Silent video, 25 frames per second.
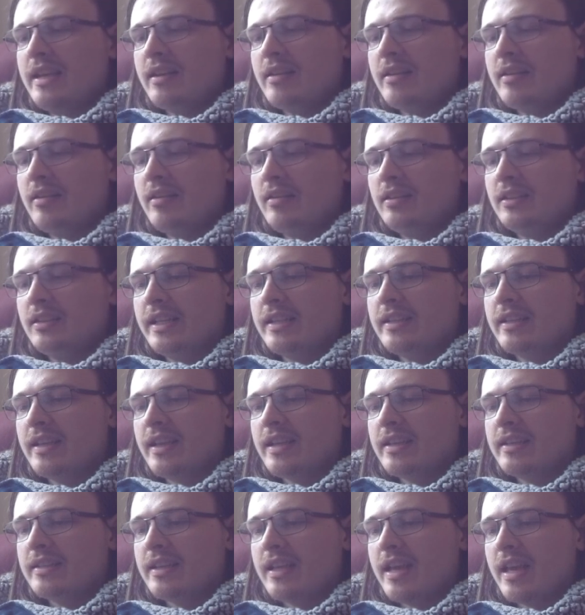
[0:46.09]
coloured uh,
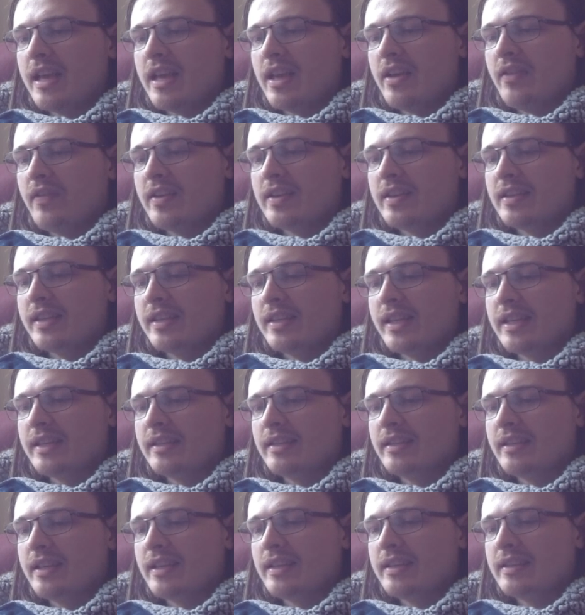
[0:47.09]
surface is
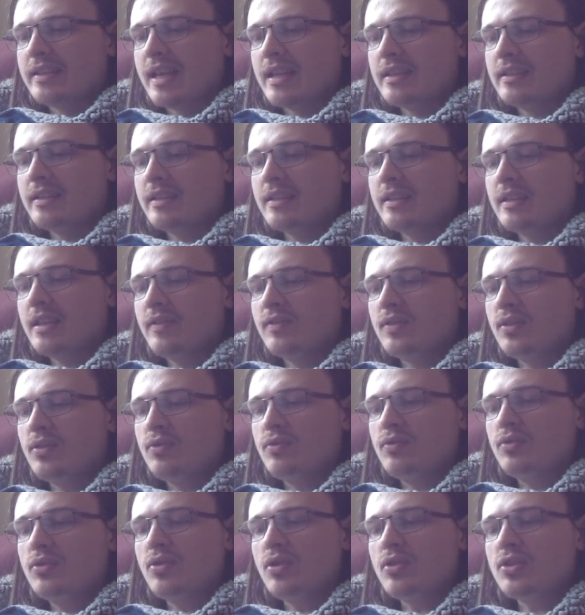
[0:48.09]
uh, sensitive to
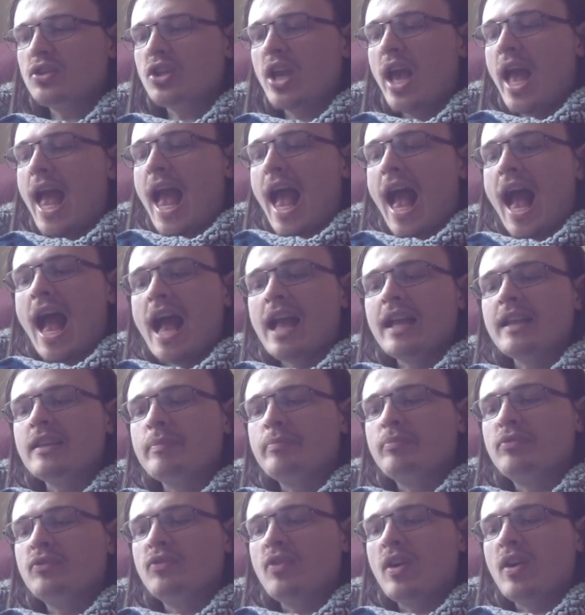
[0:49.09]
touch and
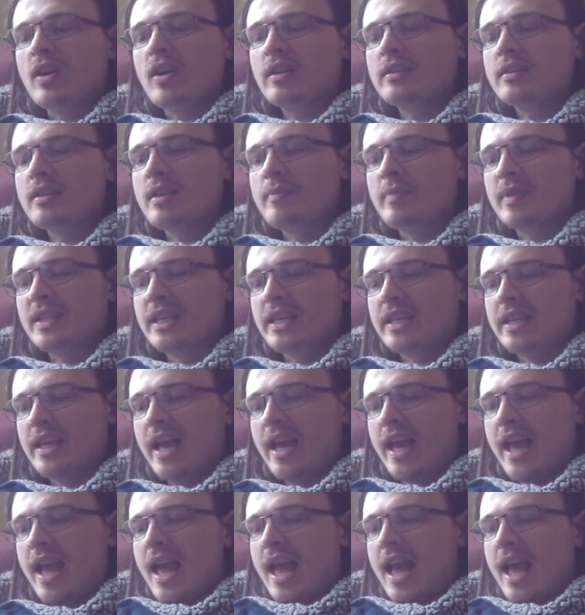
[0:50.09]
proximity.